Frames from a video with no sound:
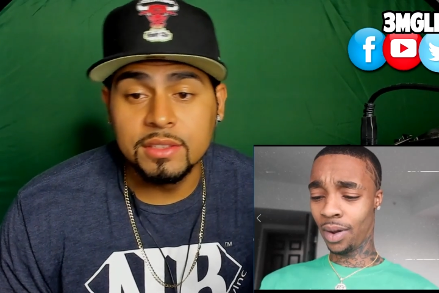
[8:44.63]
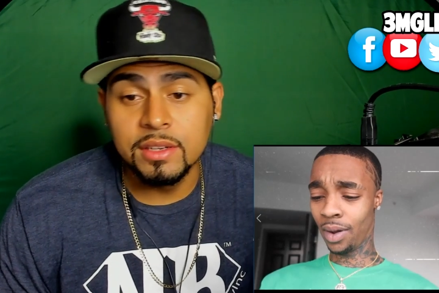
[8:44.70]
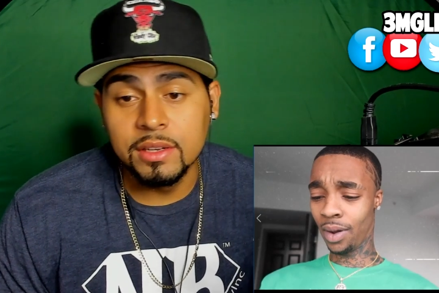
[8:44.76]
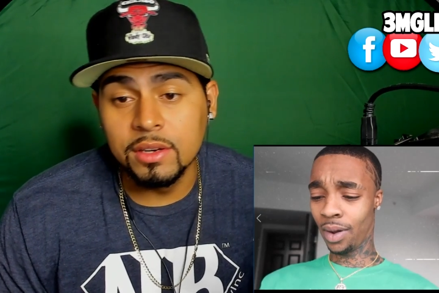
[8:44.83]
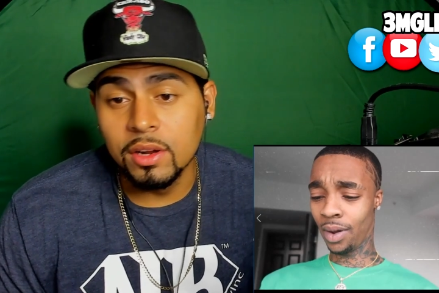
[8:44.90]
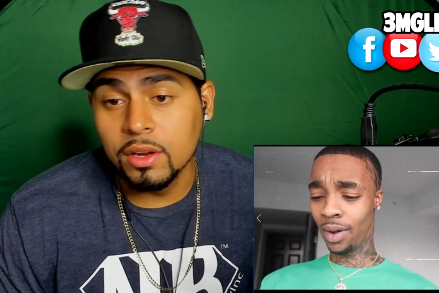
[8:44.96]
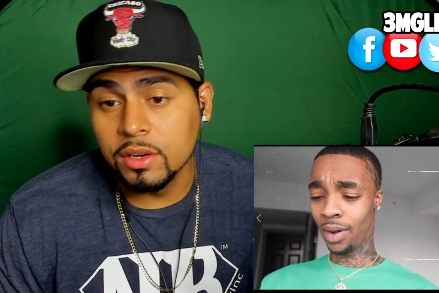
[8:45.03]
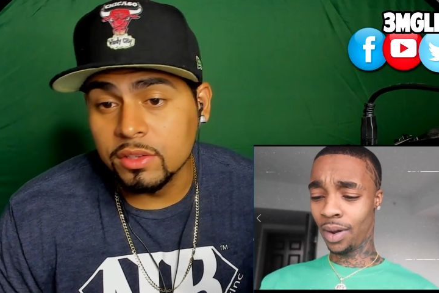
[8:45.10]
Speaker 1: in
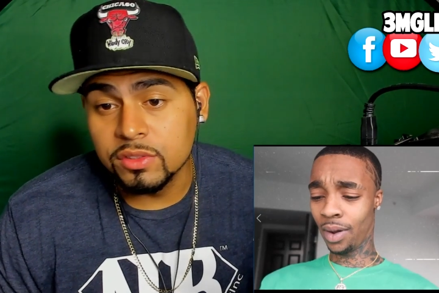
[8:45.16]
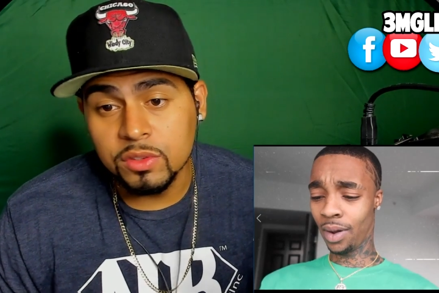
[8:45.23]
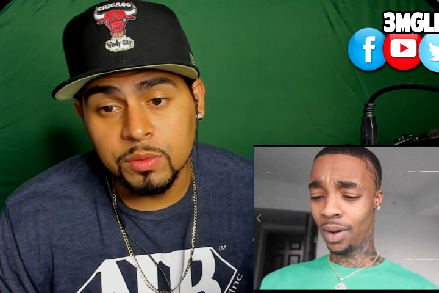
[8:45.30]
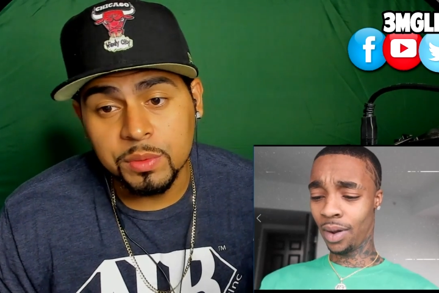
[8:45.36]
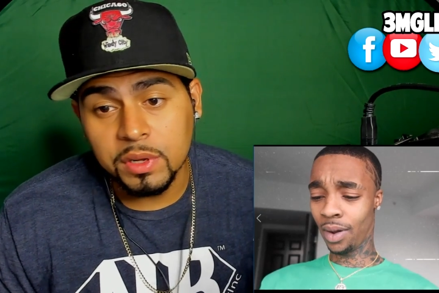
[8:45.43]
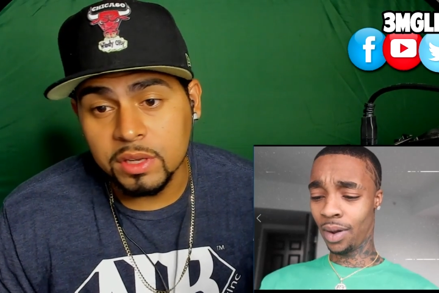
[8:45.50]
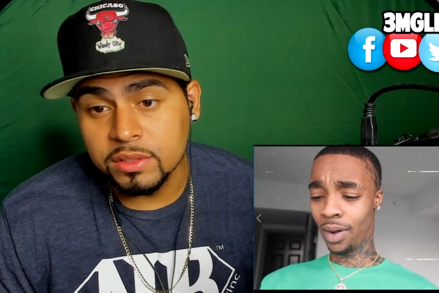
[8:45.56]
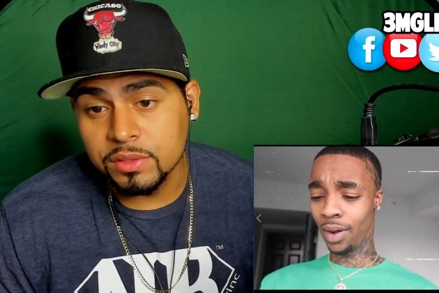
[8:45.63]
on it too
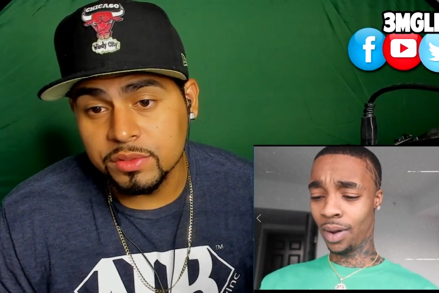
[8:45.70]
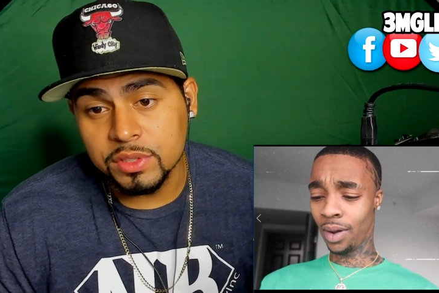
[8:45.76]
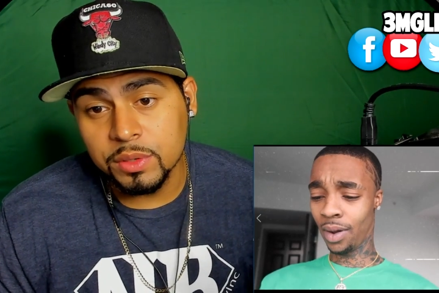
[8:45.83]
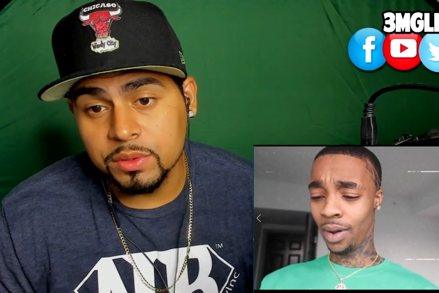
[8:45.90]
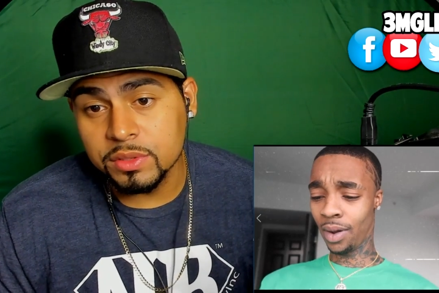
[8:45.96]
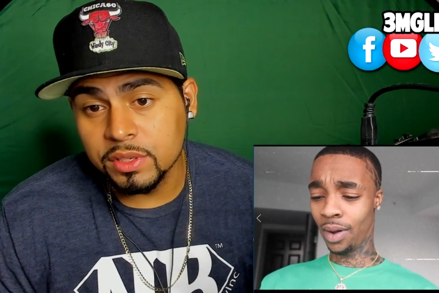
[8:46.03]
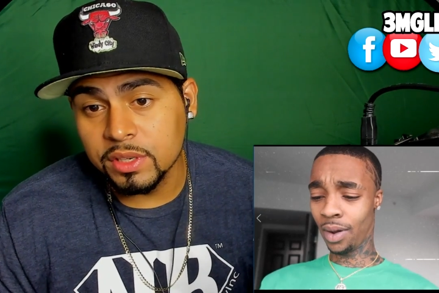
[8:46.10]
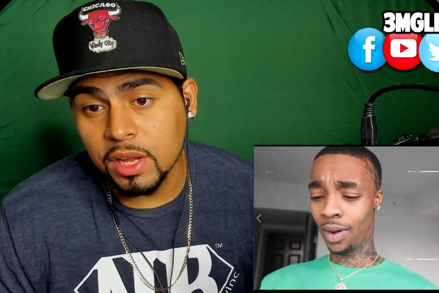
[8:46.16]
because if she
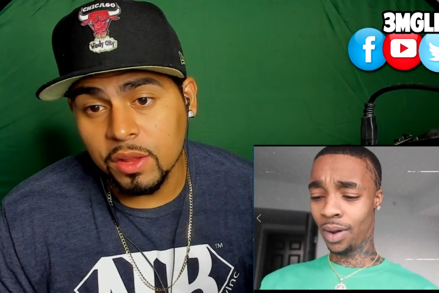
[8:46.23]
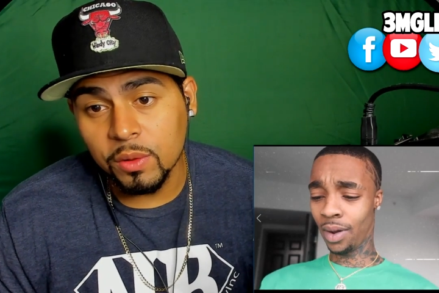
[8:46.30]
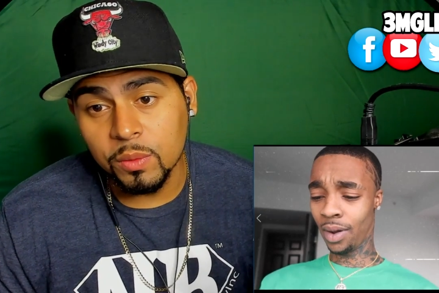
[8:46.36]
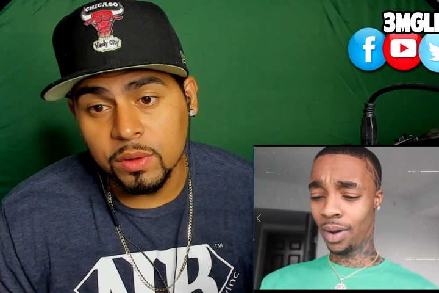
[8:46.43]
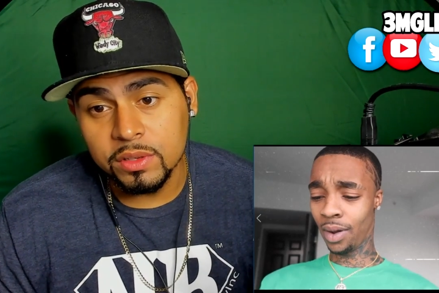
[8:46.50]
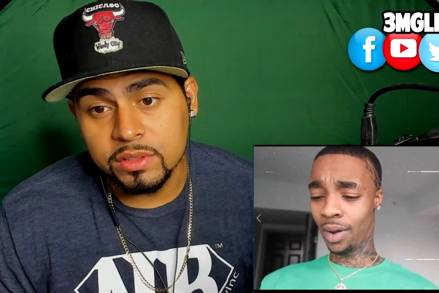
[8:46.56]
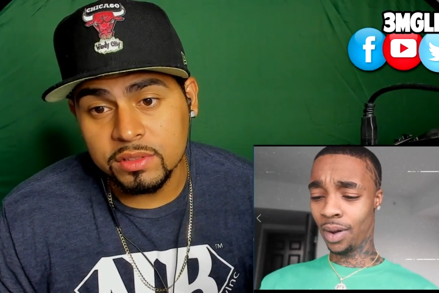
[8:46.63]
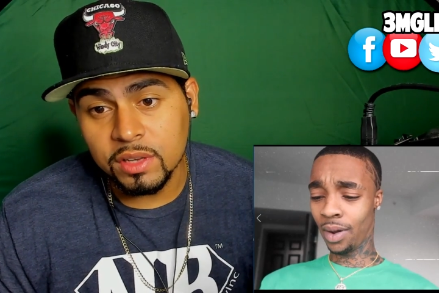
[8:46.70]
was another
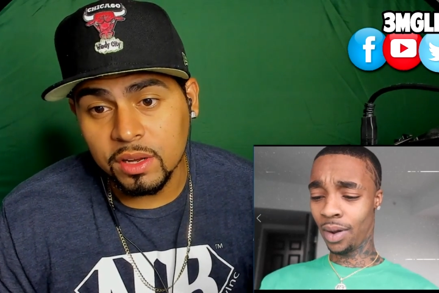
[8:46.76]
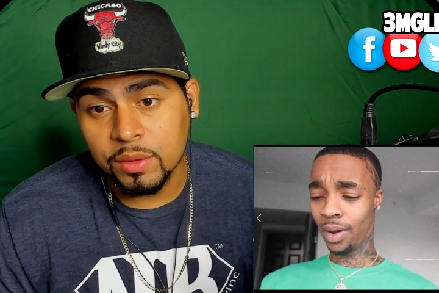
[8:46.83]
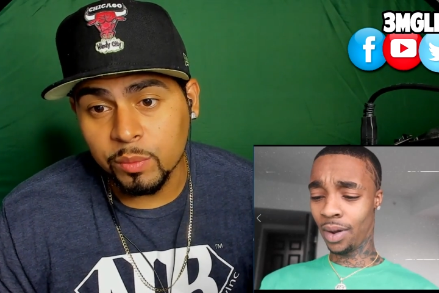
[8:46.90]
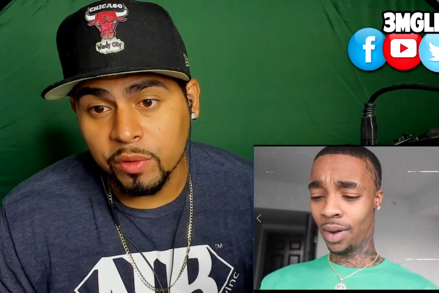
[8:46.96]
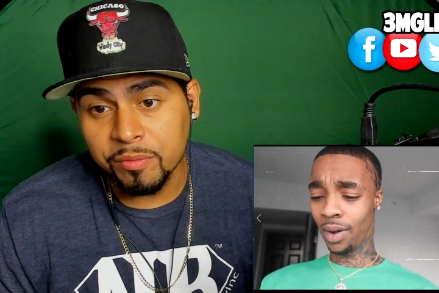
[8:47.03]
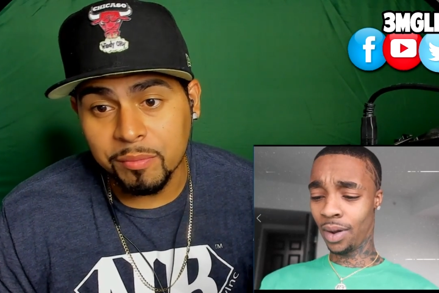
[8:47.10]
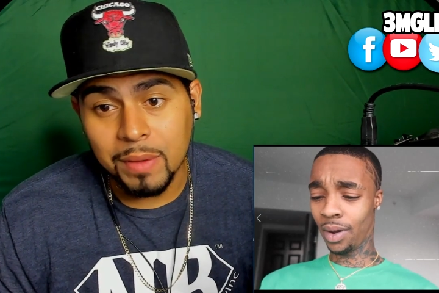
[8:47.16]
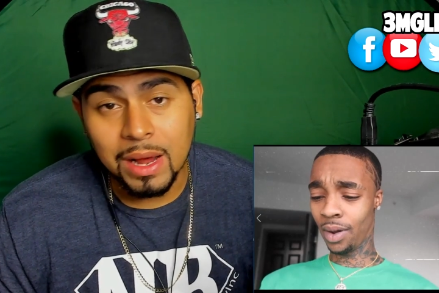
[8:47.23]
one signed
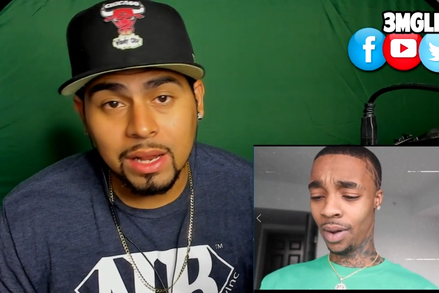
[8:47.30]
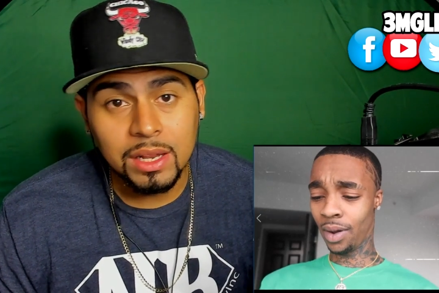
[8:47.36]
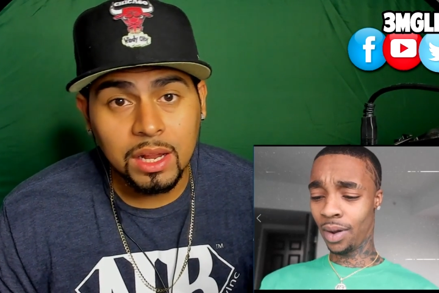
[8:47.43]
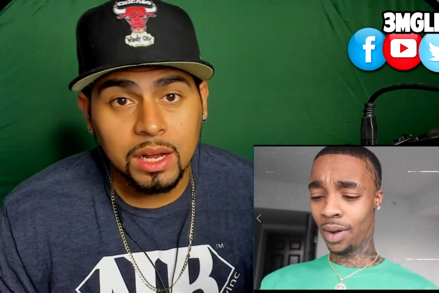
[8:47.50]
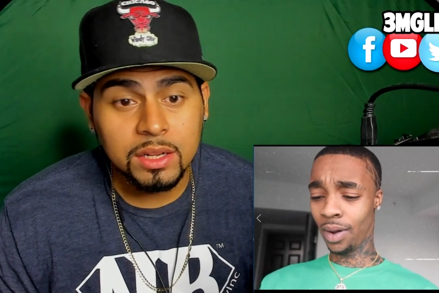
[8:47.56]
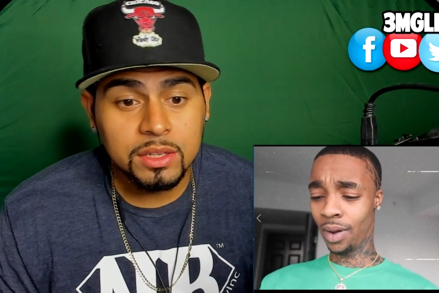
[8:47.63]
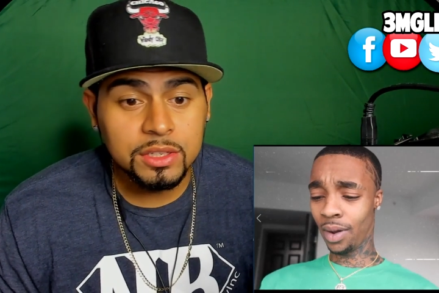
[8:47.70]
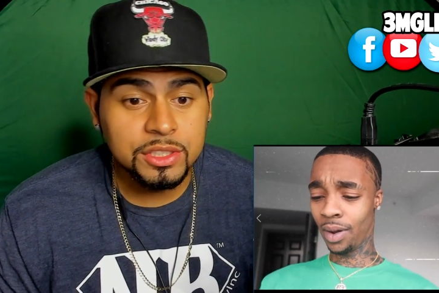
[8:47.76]
with my
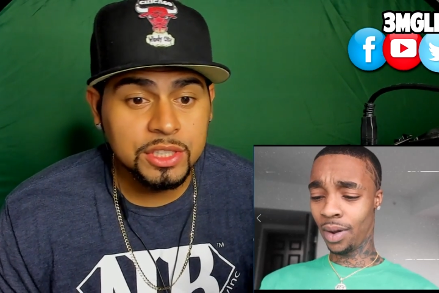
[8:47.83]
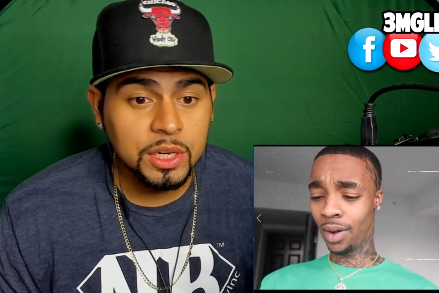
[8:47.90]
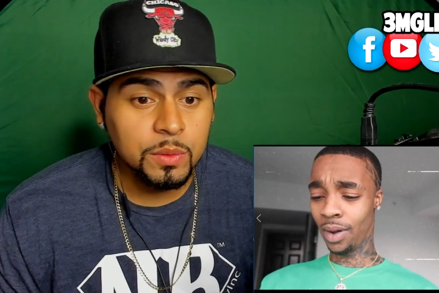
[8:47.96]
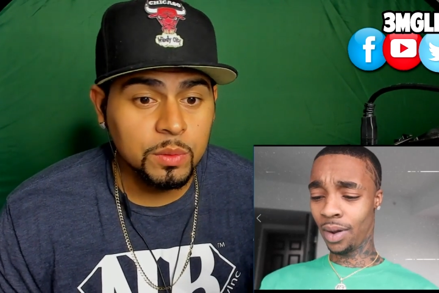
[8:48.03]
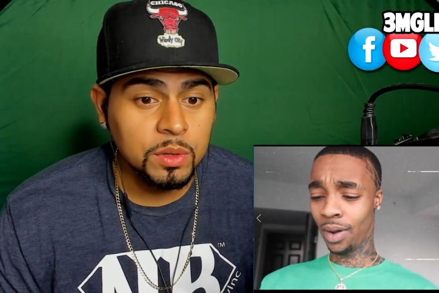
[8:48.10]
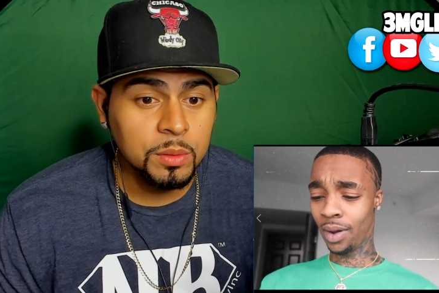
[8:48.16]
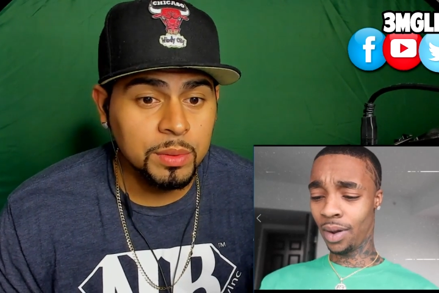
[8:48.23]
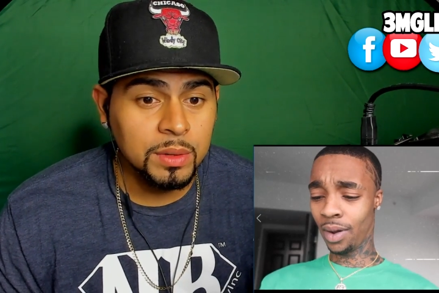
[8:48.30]
luck, the chick
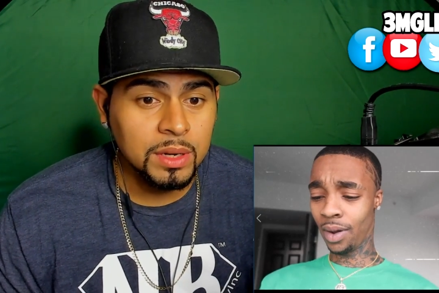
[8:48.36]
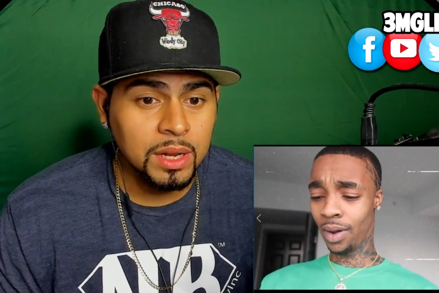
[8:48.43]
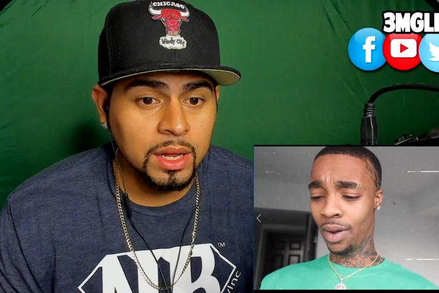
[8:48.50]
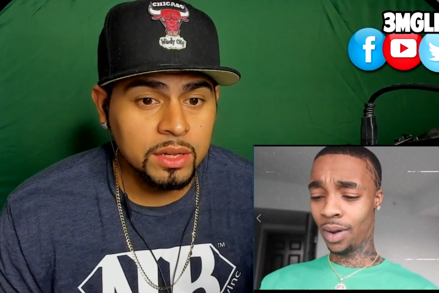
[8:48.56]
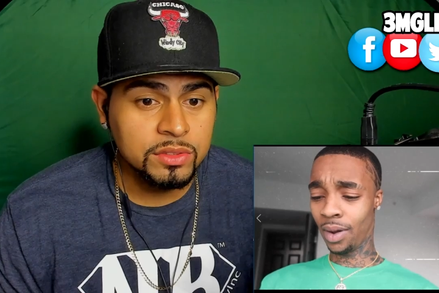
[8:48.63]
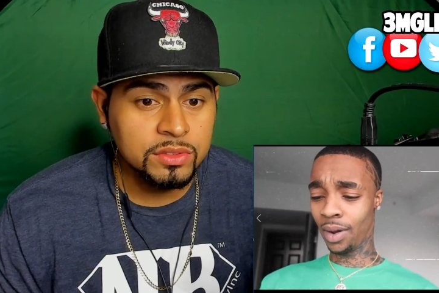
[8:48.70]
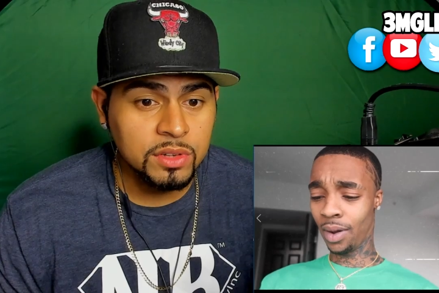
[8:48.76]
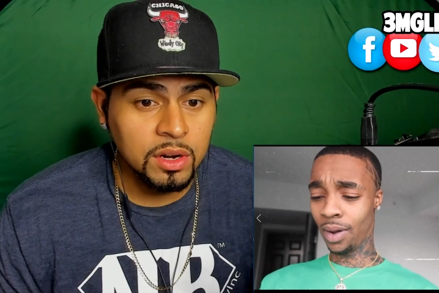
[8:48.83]
would have been
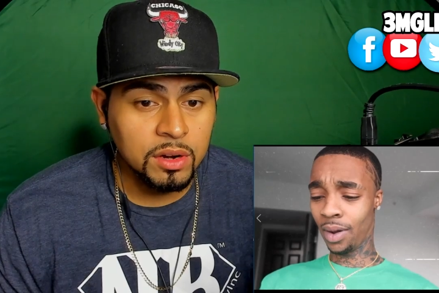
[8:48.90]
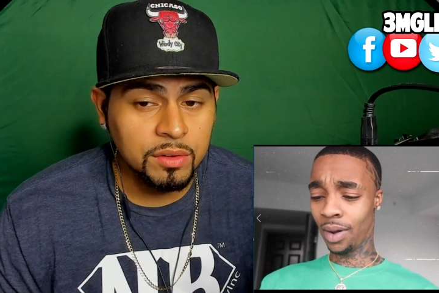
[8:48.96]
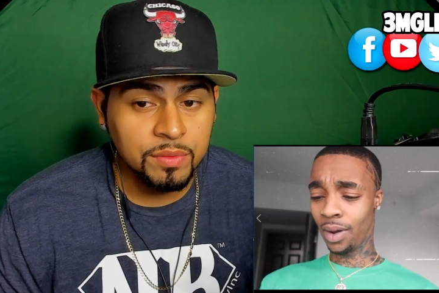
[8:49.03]
like, sir,